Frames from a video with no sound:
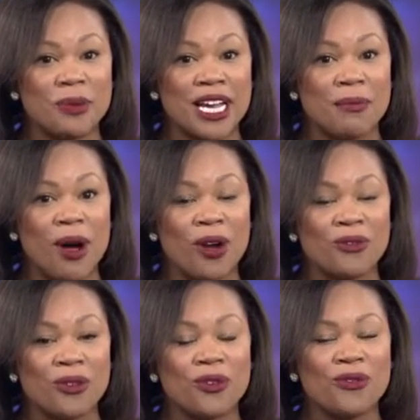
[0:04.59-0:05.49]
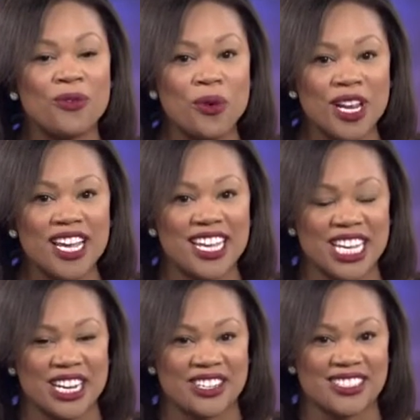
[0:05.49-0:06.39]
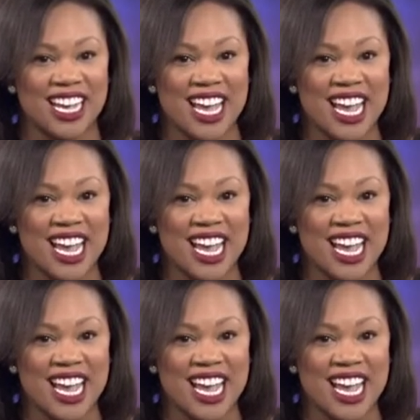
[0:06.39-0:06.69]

being apart for 40 years.